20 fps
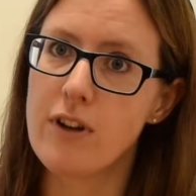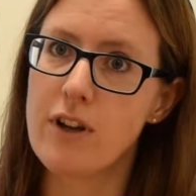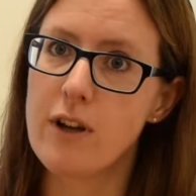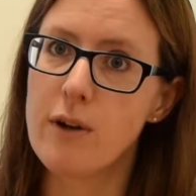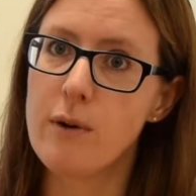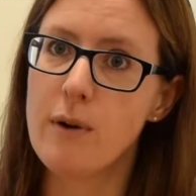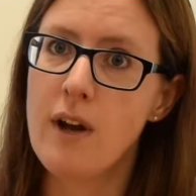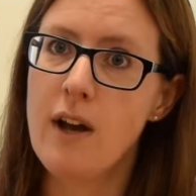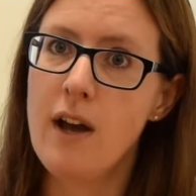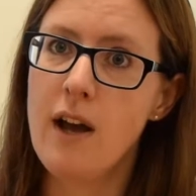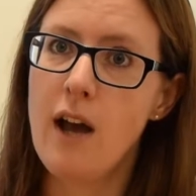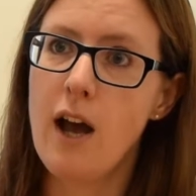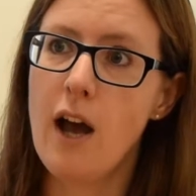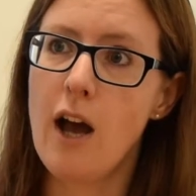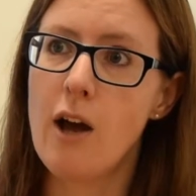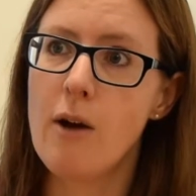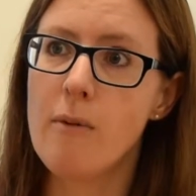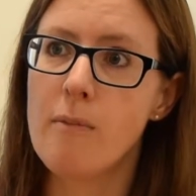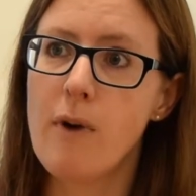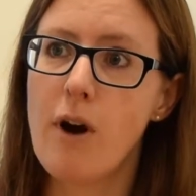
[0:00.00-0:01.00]
you,
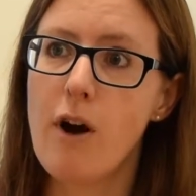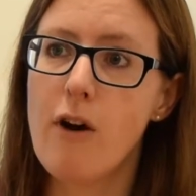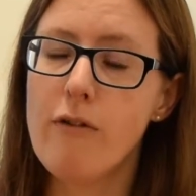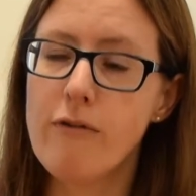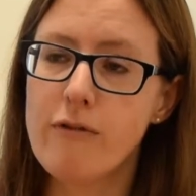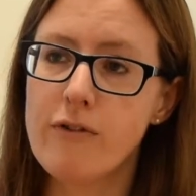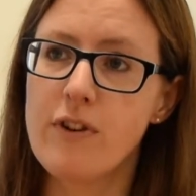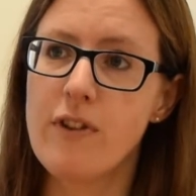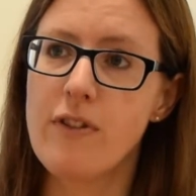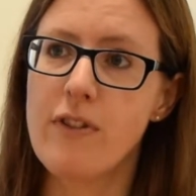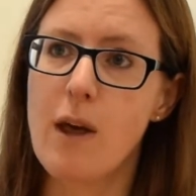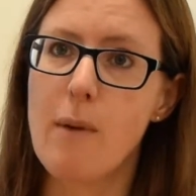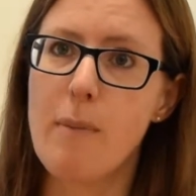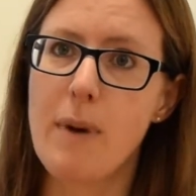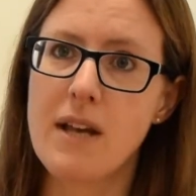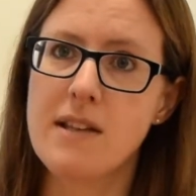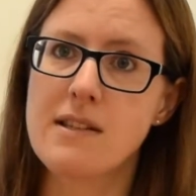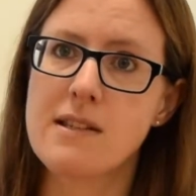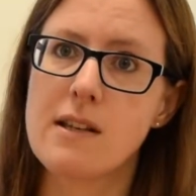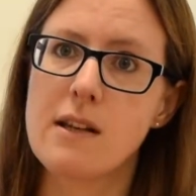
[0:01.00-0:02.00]
often they're
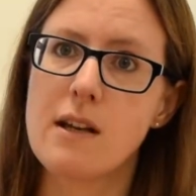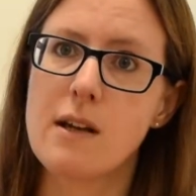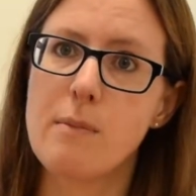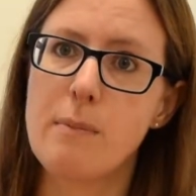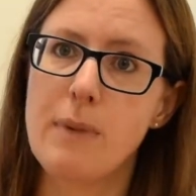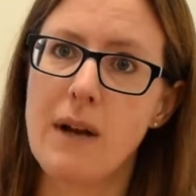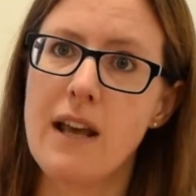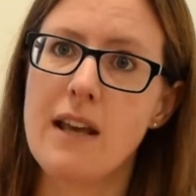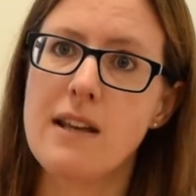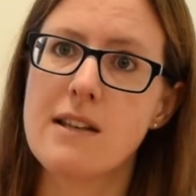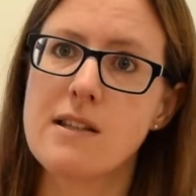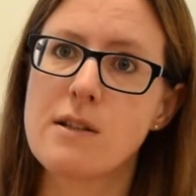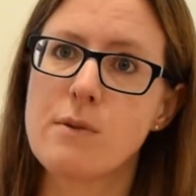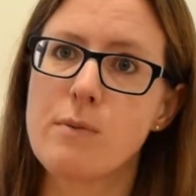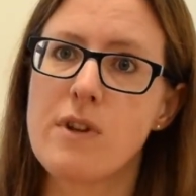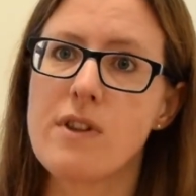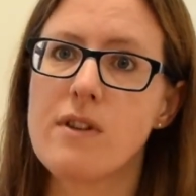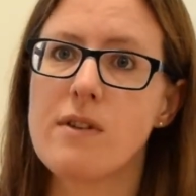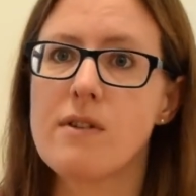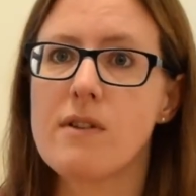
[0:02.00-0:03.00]
better placed
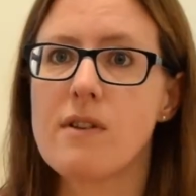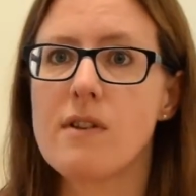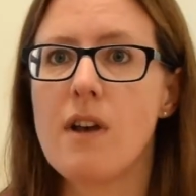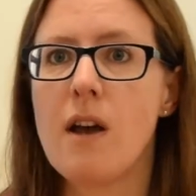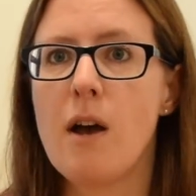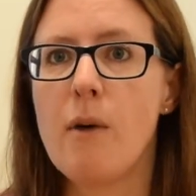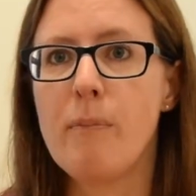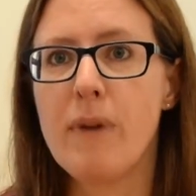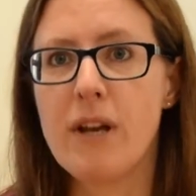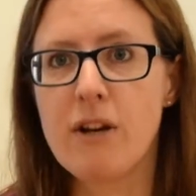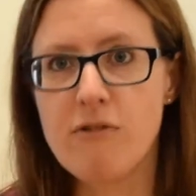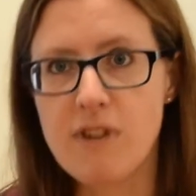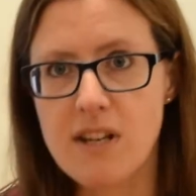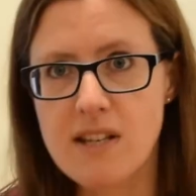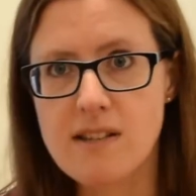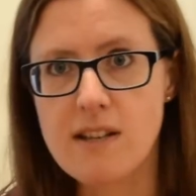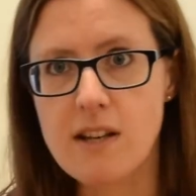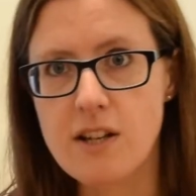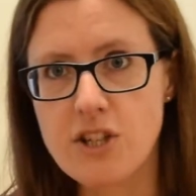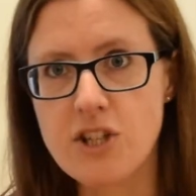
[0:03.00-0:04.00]
with big
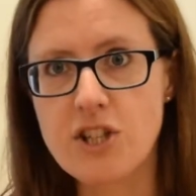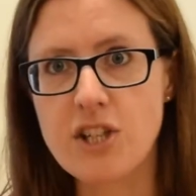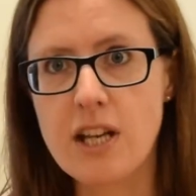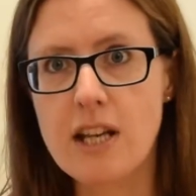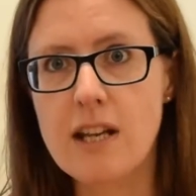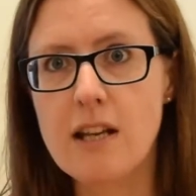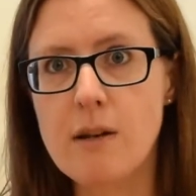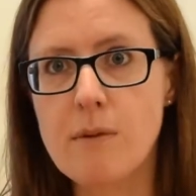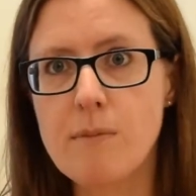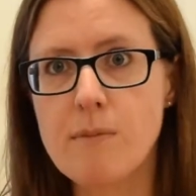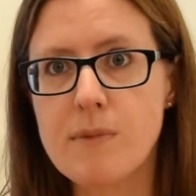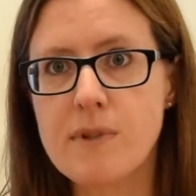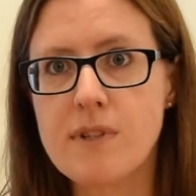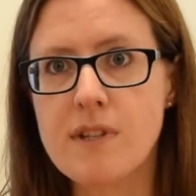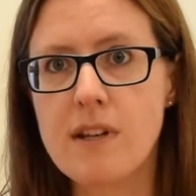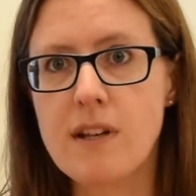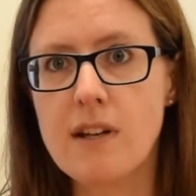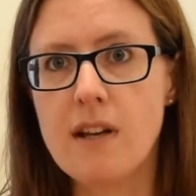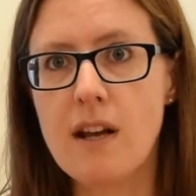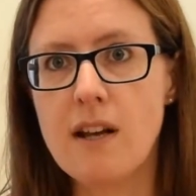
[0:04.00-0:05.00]
research teams
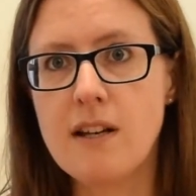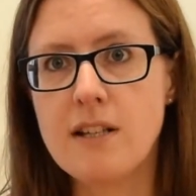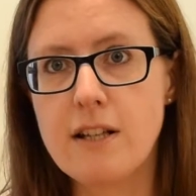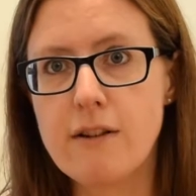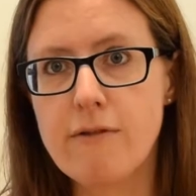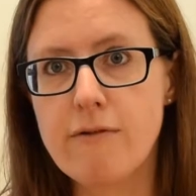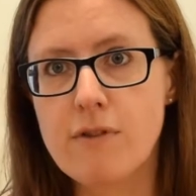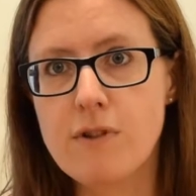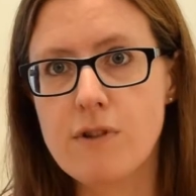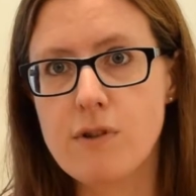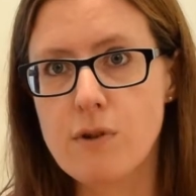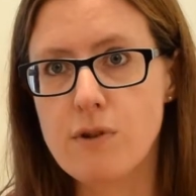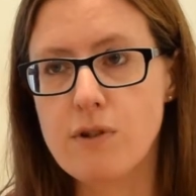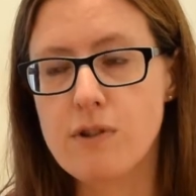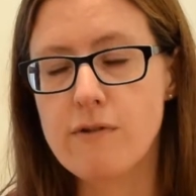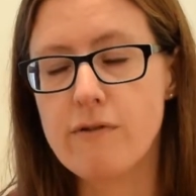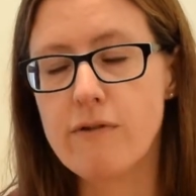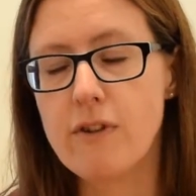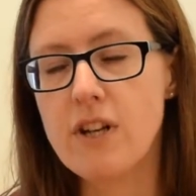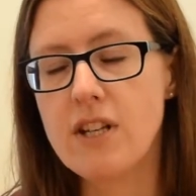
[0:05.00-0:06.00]
and different
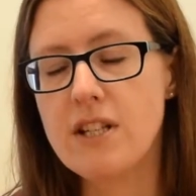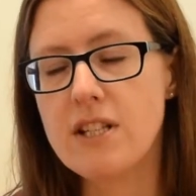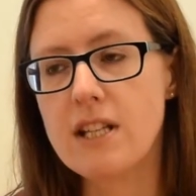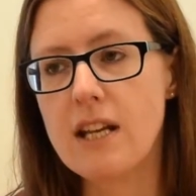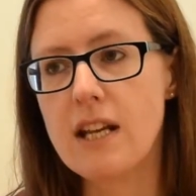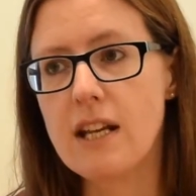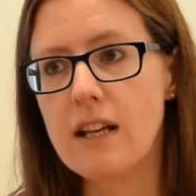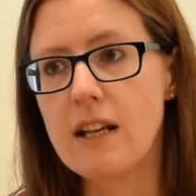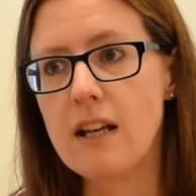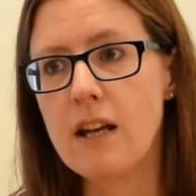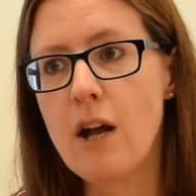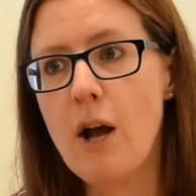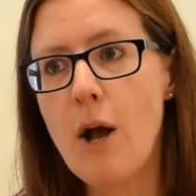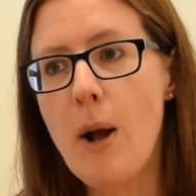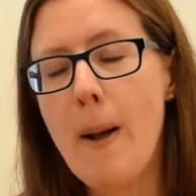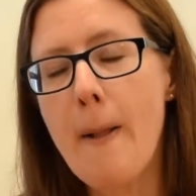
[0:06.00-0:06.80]
sorts of funding.